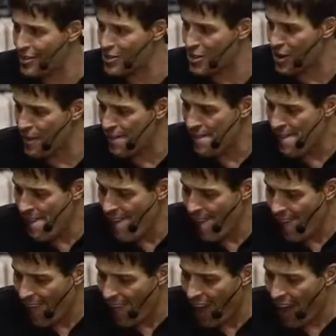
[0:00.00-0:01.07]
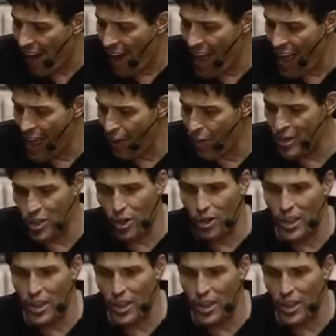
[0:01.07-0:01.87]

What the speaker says: So I went to go